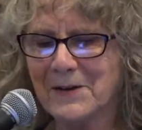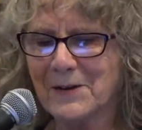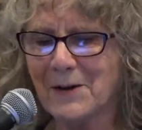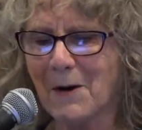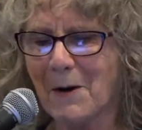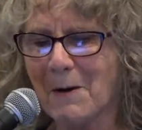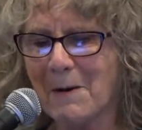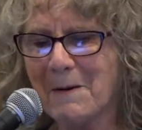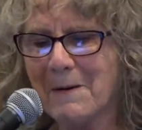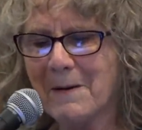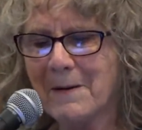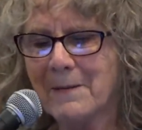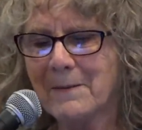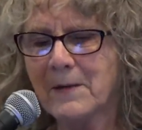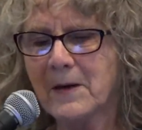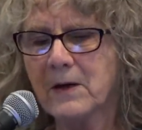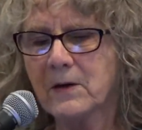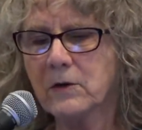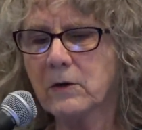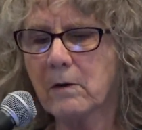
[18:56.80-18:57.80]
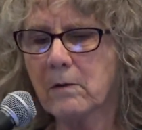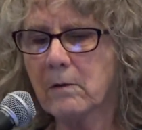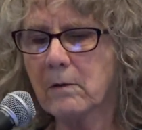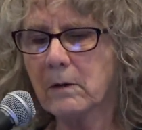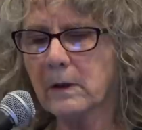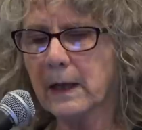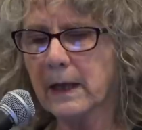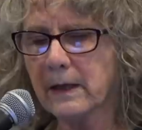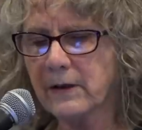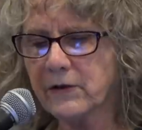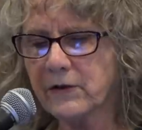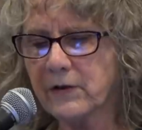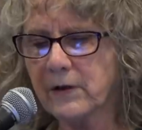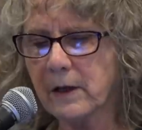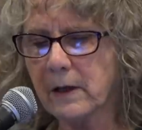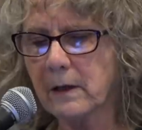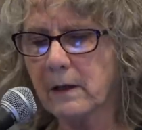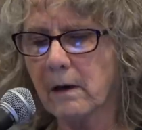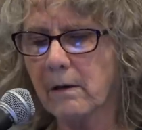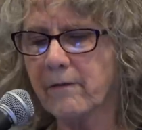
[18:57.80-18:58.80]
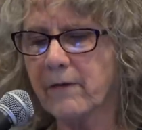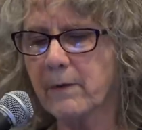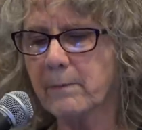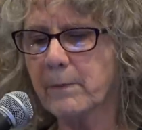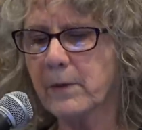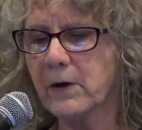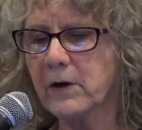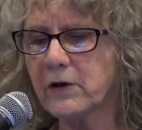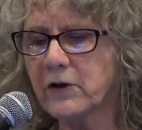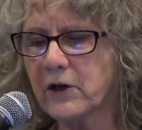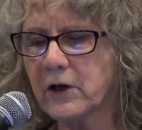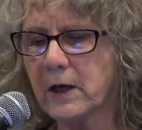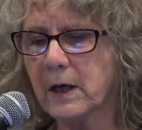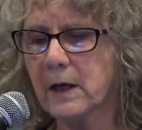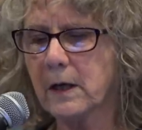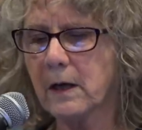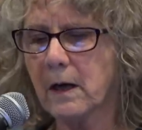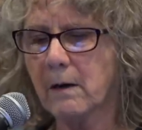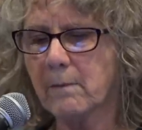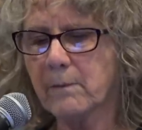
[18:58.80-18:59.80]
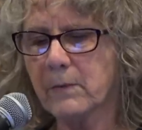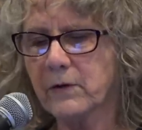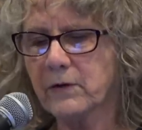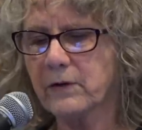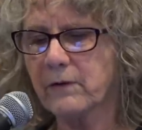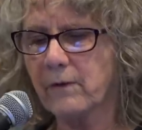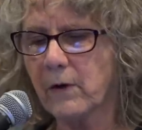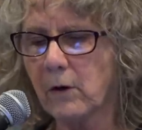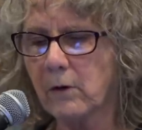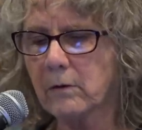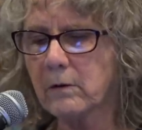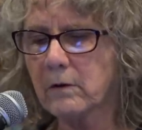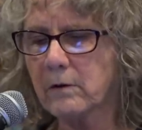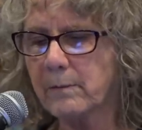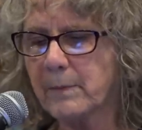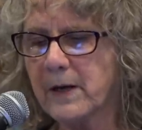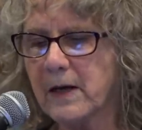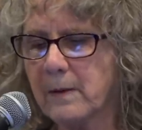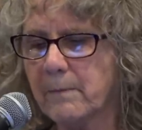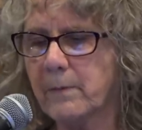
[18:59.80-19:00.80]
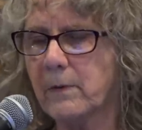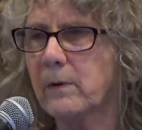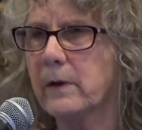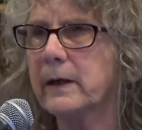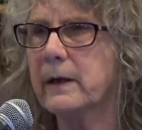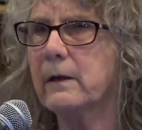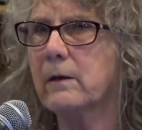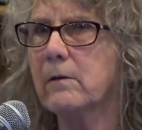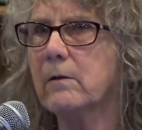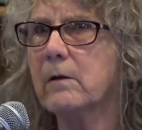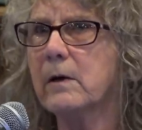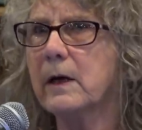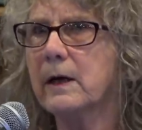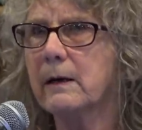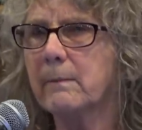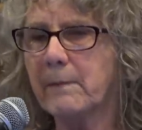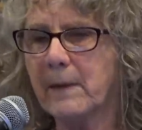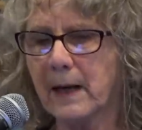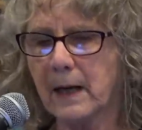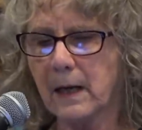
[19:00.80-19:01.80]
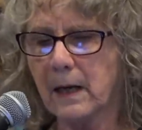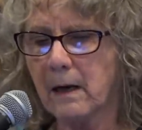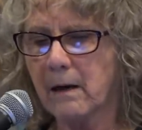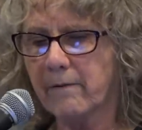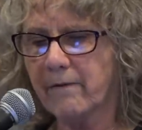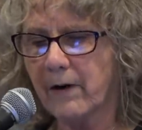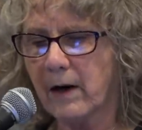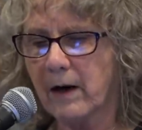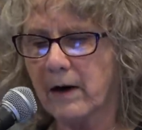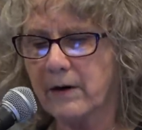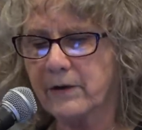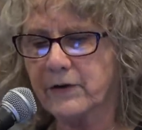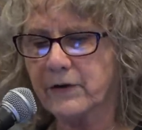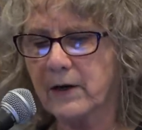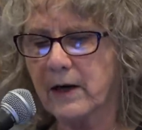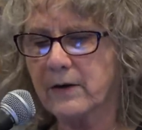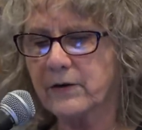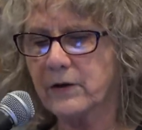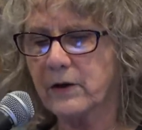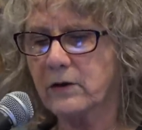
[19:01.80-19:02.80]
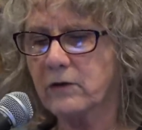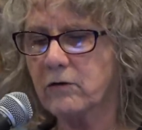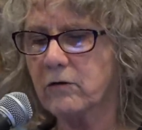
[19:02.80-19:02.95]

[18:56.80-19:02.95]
so, so let's think of the burgeoning numbers of older people, including many of us, as a